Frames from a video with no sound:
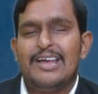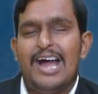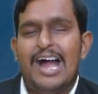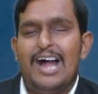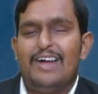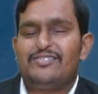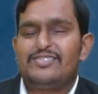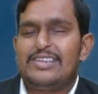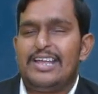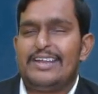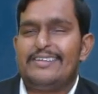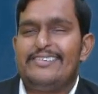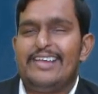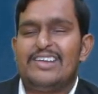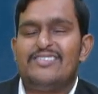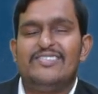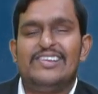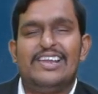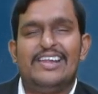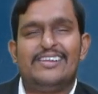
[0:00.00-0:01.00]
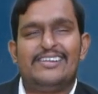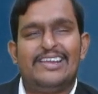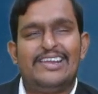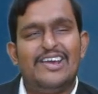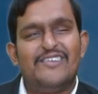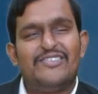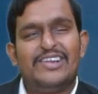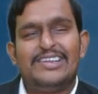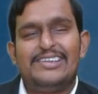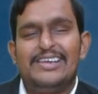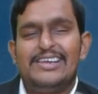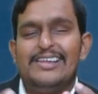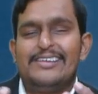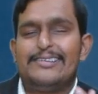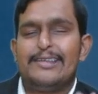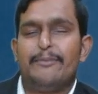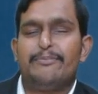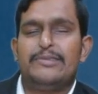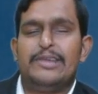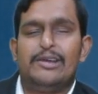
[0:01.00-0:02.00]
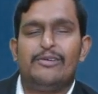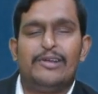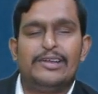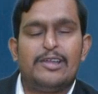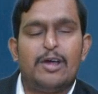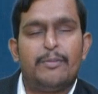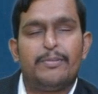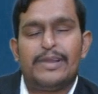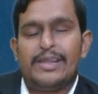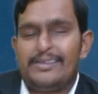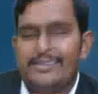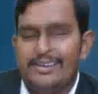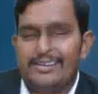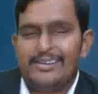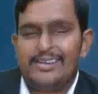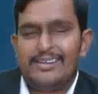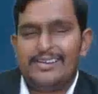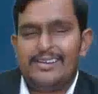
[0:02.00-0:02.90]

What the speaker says: After germination everything is subsequent operation,